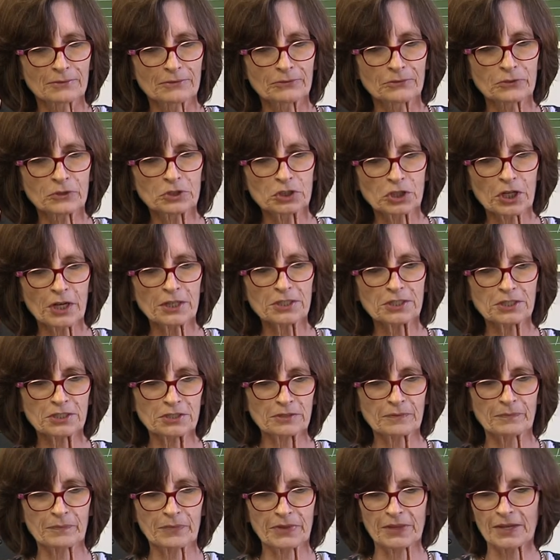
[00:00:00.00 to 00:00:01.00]
for
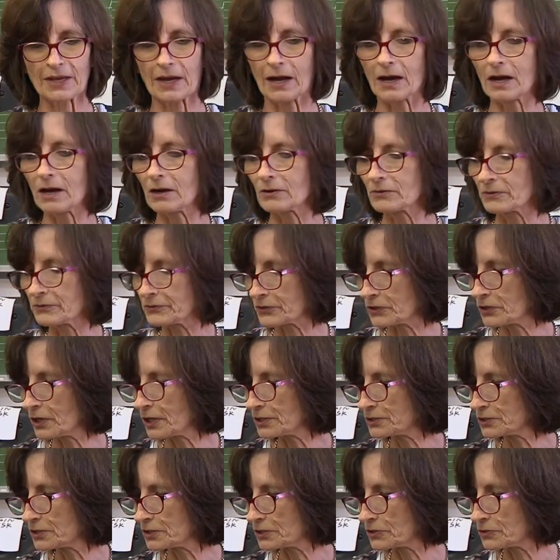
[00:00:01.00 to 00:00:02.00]
just the hour of the
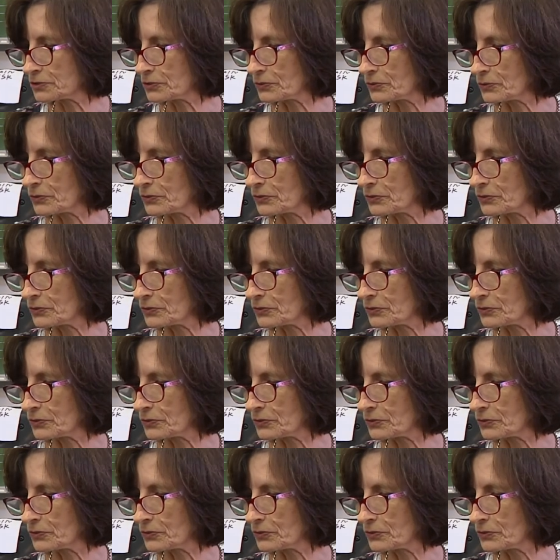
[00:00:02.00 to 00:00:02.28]
concert